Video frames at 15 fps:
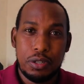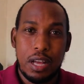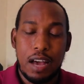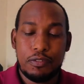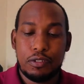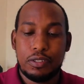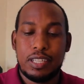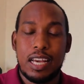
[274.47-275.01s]
you'll
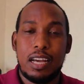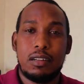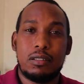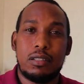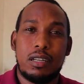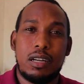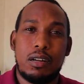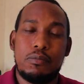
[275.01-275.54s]
have to
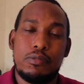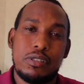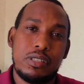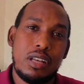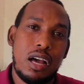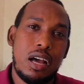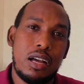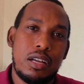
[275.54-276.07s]
dial
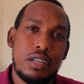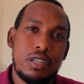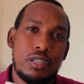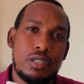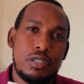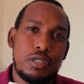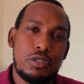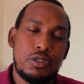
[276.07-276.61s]

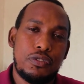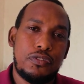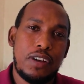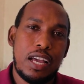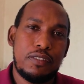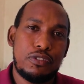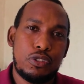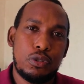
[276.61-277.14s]

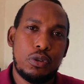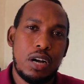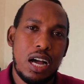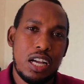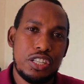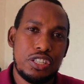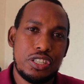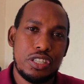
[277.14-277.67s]

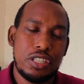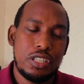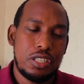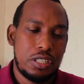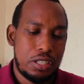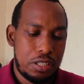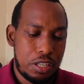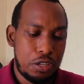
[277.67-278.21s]
*252#,
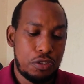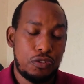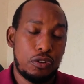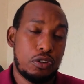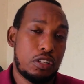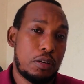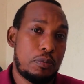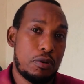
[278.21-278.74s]
then you
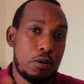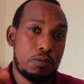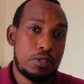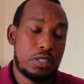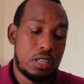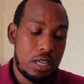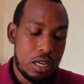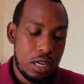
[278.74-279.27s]
follow the
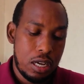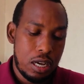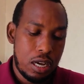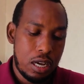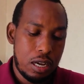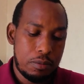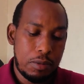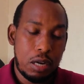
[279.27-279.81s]
prompts.
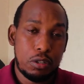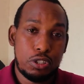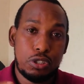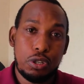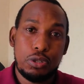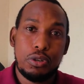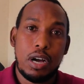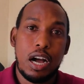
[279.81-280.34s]
I'll
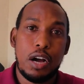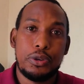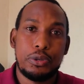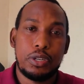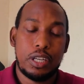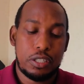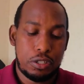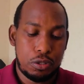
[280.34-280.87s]
show you how
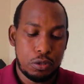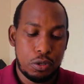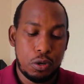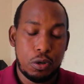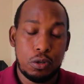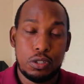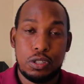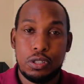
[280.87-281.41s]
you get to
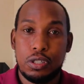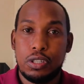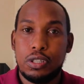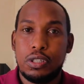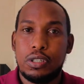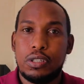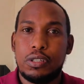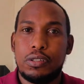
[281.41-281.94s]
load
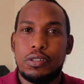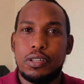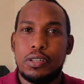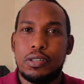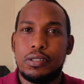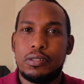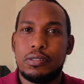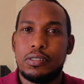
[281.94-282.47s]

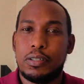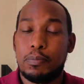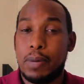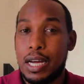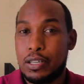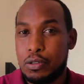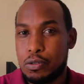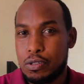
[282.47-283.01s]
the
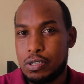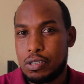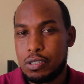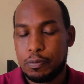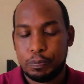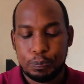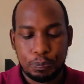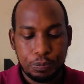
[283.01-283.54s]
bundles.